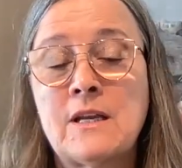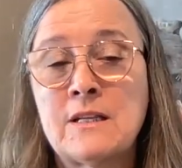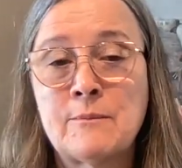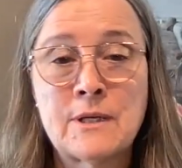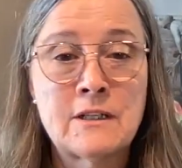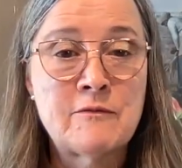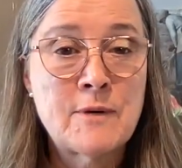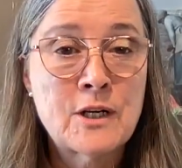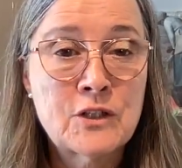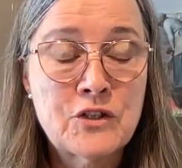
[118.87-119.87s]
in the middle of
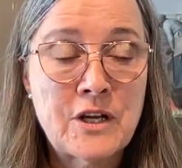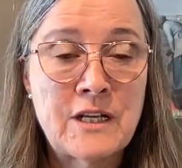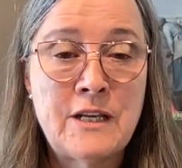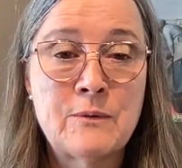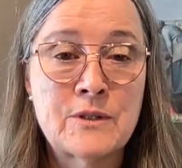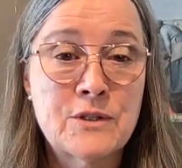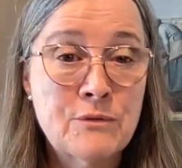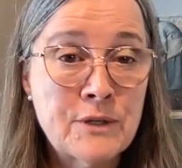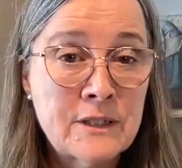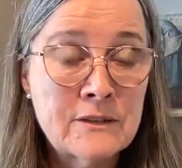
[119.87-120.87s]
March, and he was
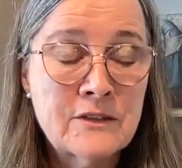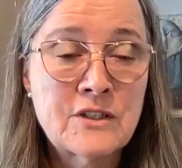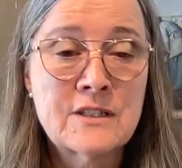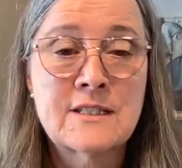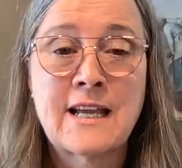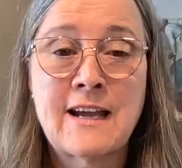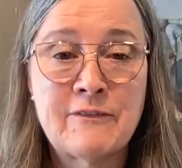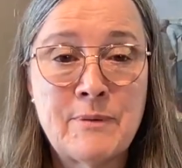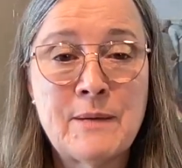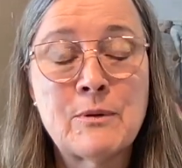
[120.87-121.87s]
thrilled just to
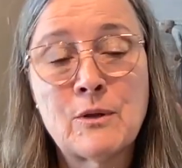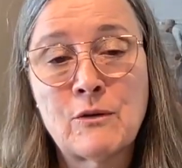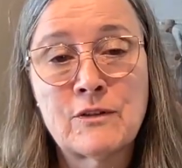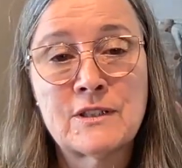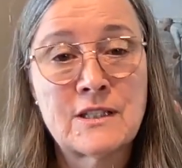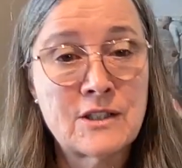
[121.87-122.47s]
have people over to